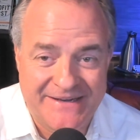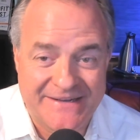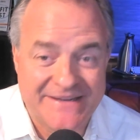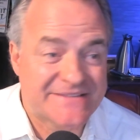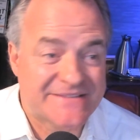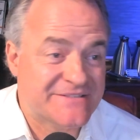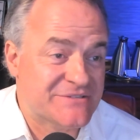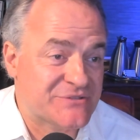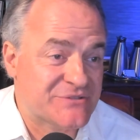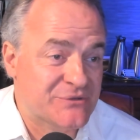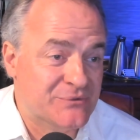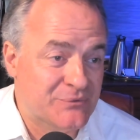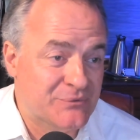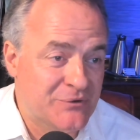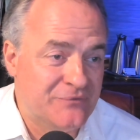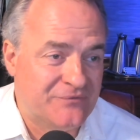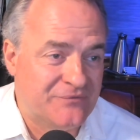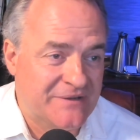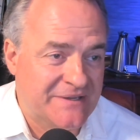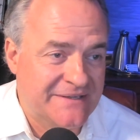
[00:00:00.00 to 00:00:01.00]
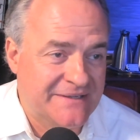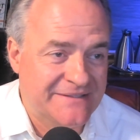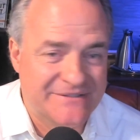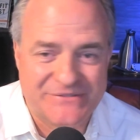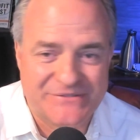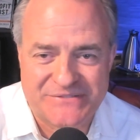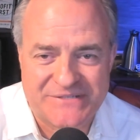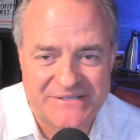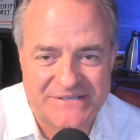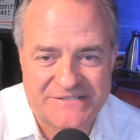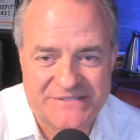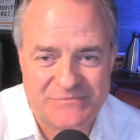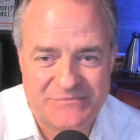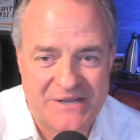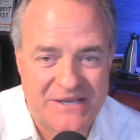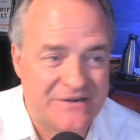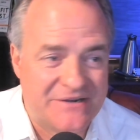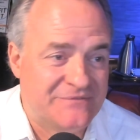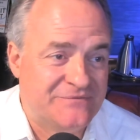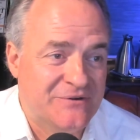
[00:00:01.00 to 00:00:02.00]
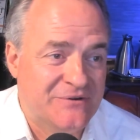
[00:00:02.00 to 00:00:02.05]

I guess it's the roofing. It looks like some kind